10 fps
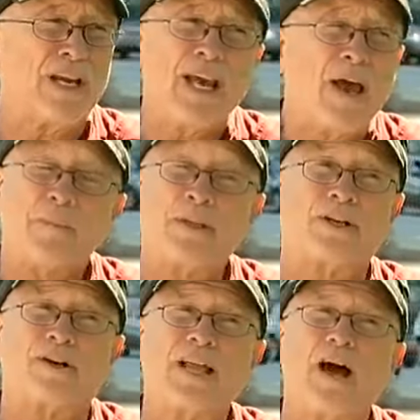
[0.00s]
Treaty, but
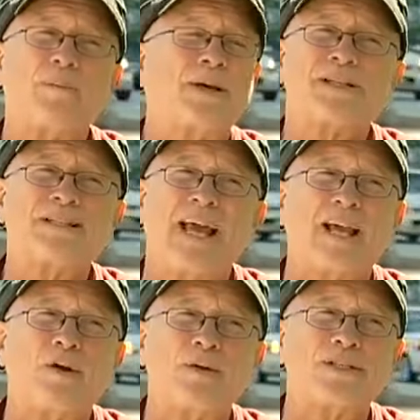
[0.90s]
they're allowed because
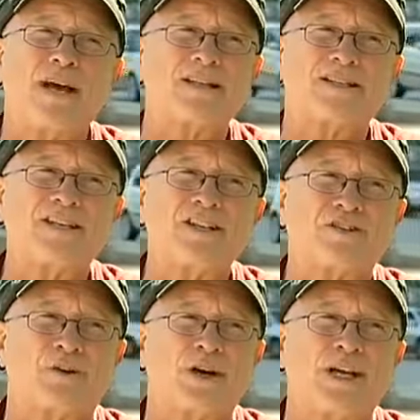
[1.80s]
NATO is not a
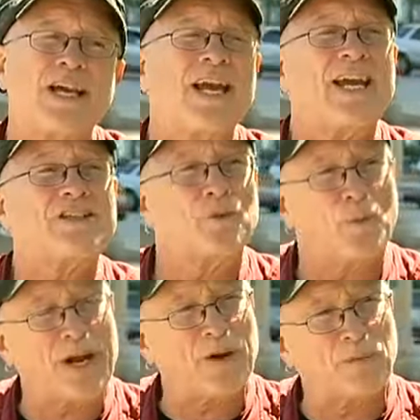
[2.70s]
signatory. It's a
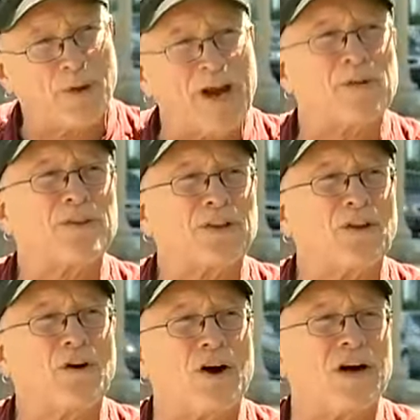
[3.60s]
way around the
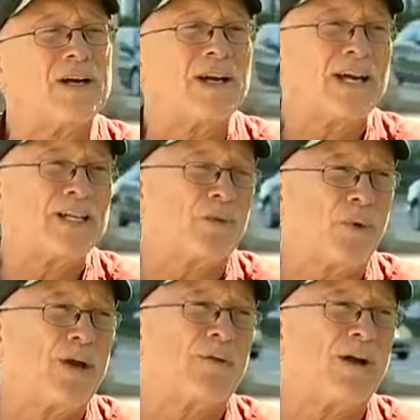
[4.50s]
law. It's a
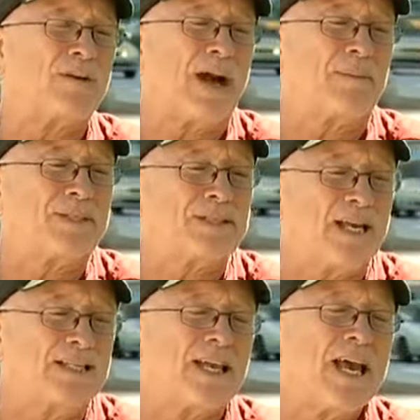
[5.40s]
way around common
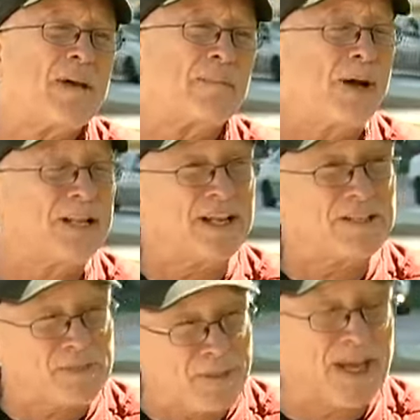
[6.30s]
sense. But
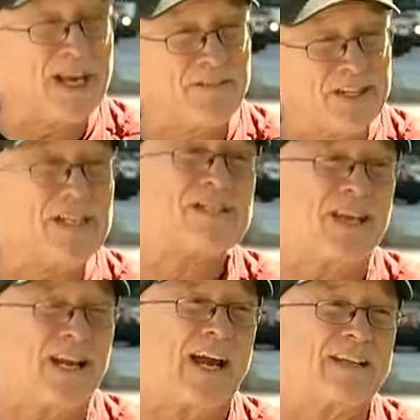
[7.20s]
speaking of a
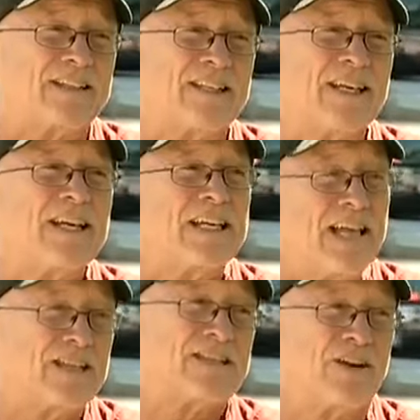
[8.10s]
disconnect,
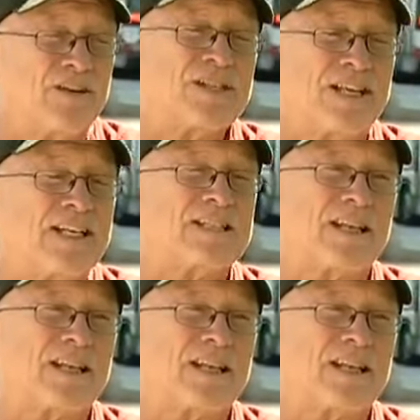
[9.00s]
yes, there is a